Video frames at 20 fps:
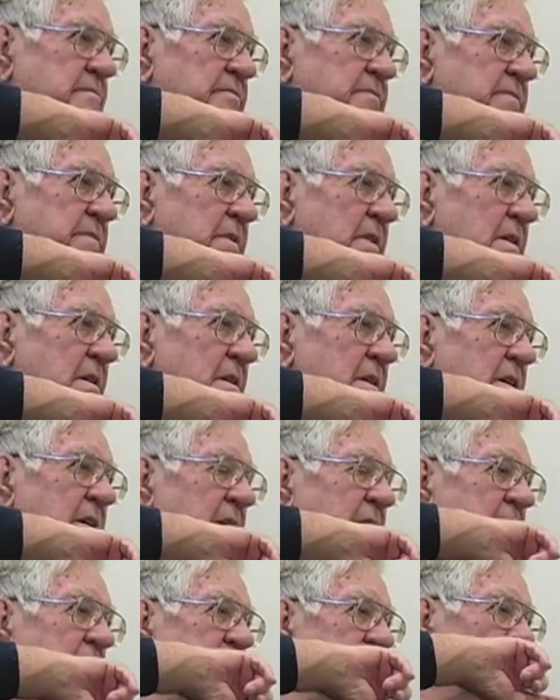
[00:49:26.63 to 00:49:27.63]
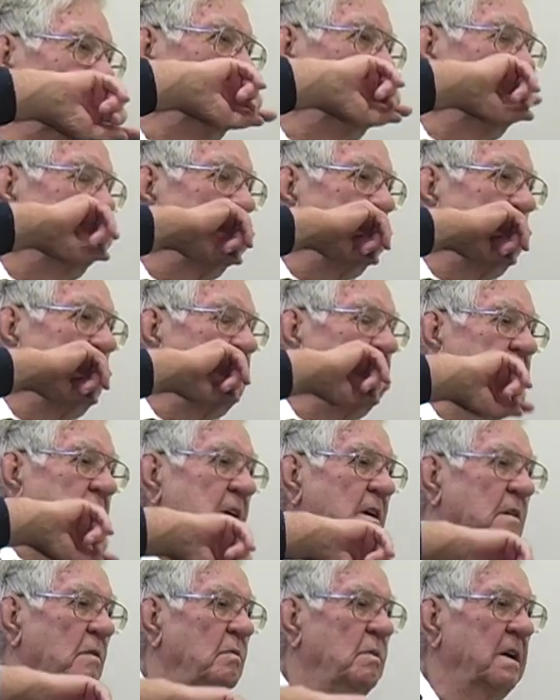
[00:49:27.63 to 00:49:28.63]
Oh, see,
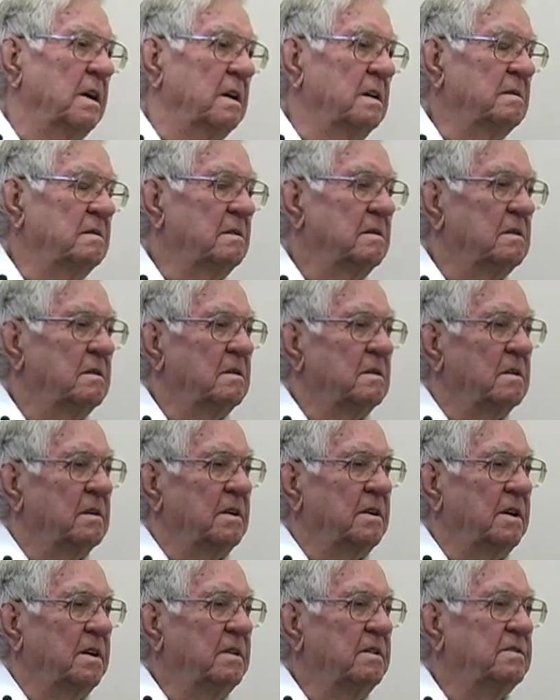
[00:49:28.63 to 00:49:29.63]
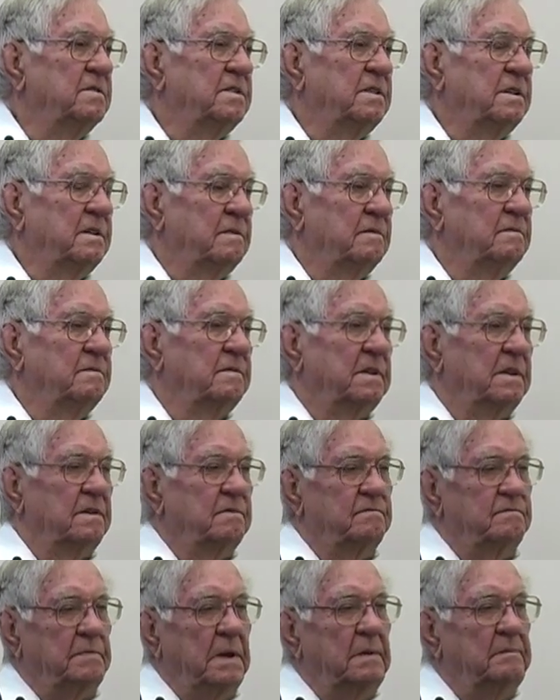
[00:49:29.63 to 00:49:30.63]
well, here's the
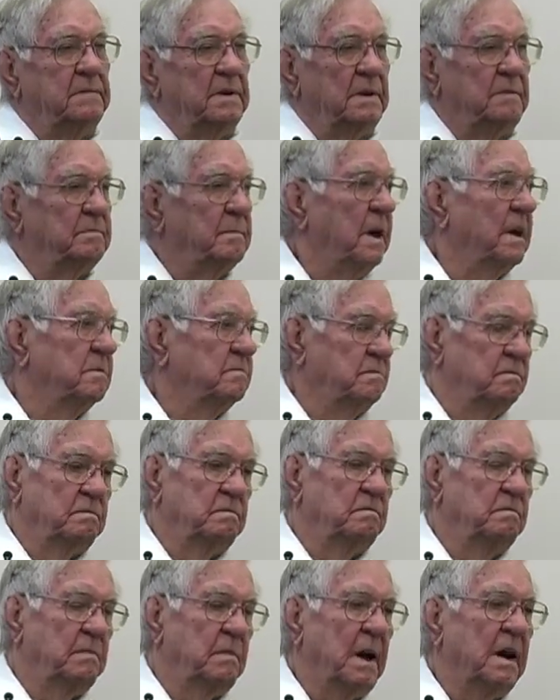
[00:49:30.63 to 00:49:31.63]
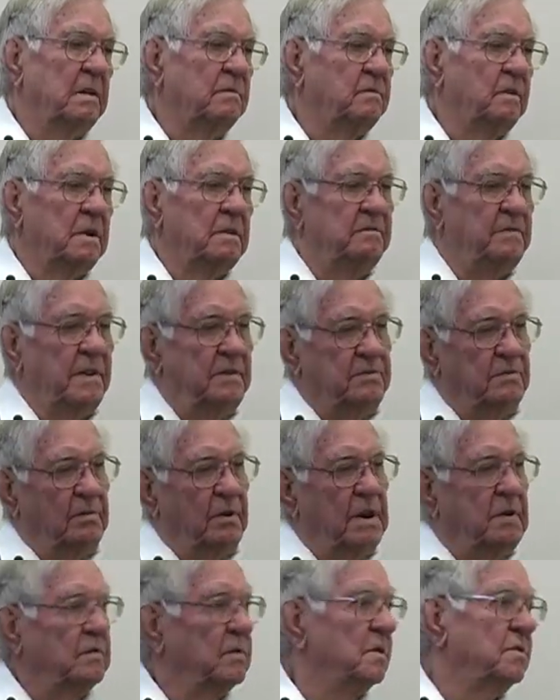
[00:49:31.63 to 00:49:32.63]
people in Mount
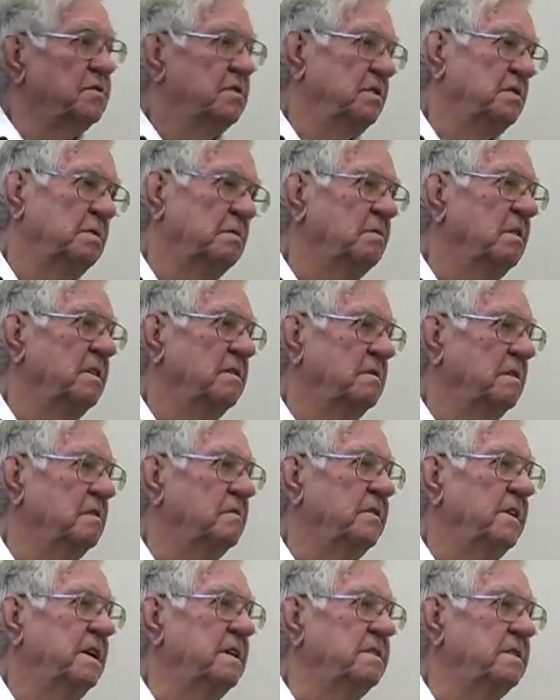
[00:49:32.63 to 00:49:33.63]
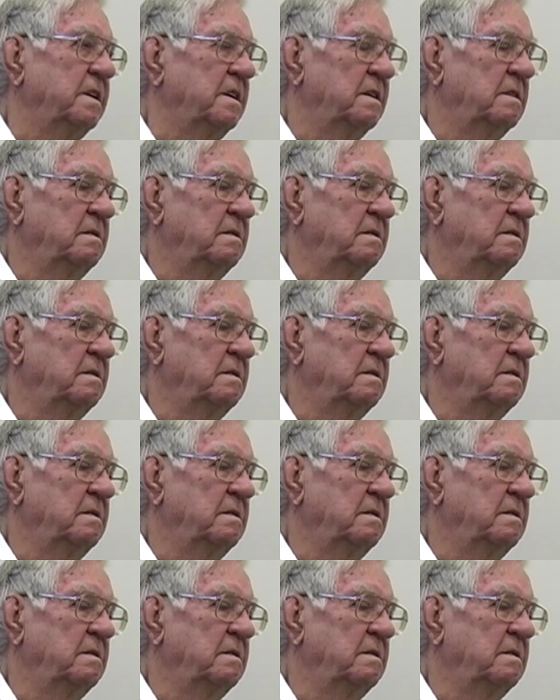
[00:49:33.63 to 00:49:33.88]
153, which is the one on the fantail.